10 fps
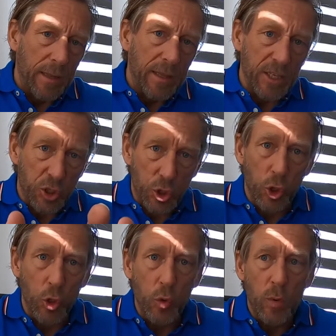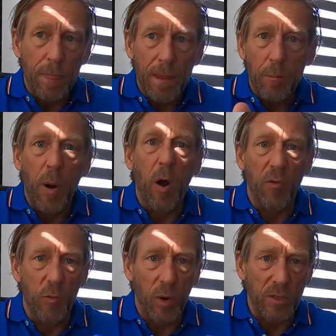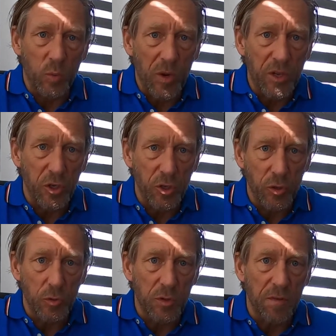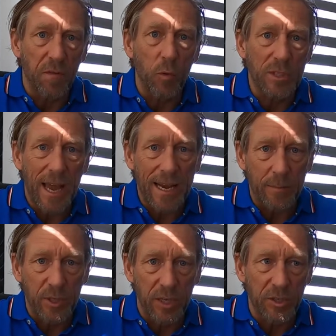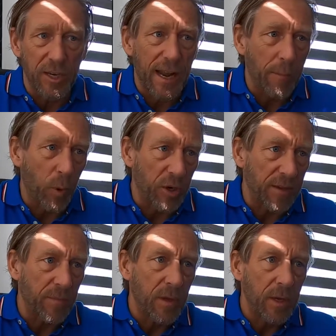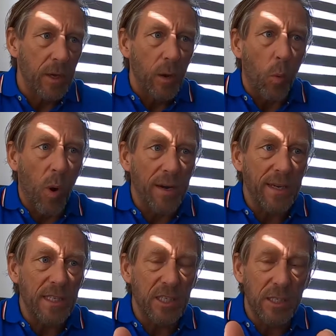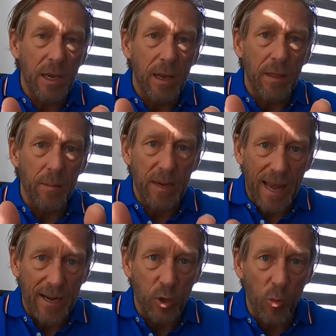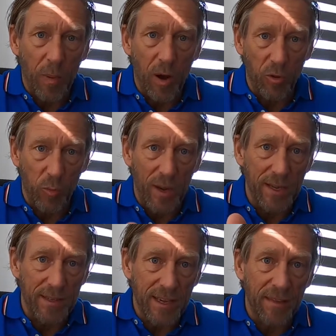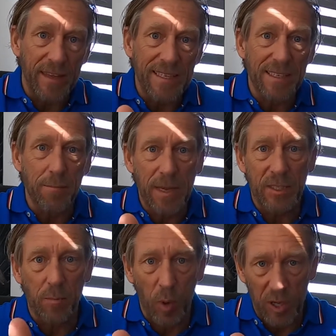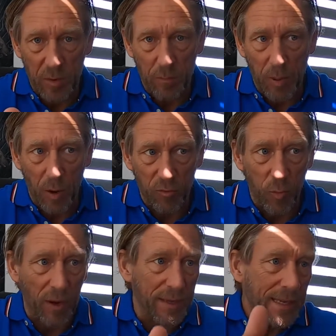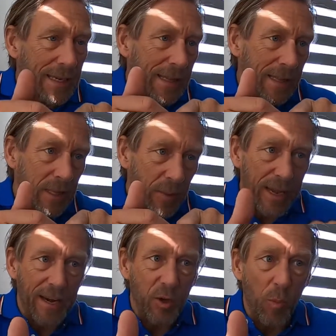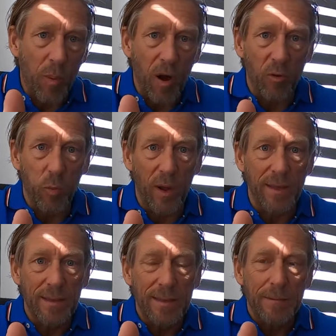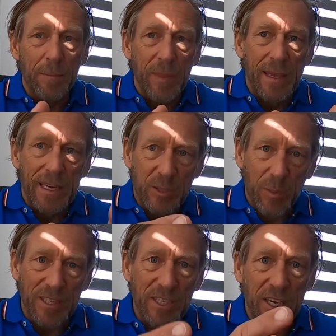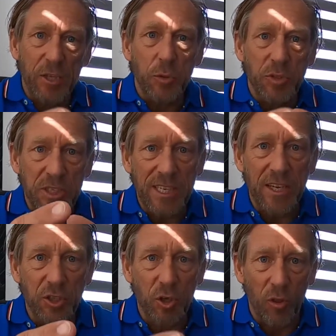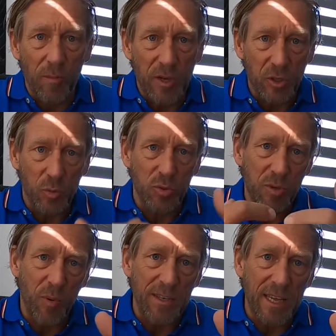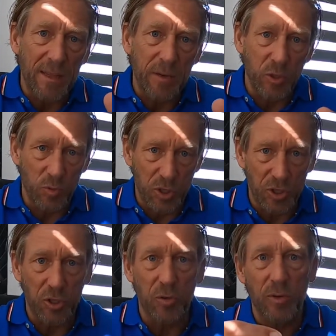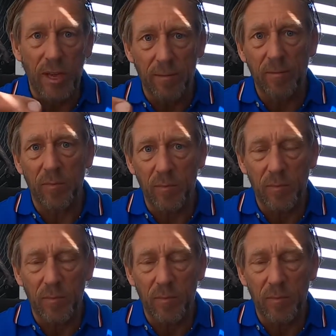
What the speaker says: There's two pathways we can use to force adaptation in our body. One is the mechanical pathway and the other is the metabolic pathway. The mechanical pathway is basically using tension on the muscles to break down the muscle tissue, then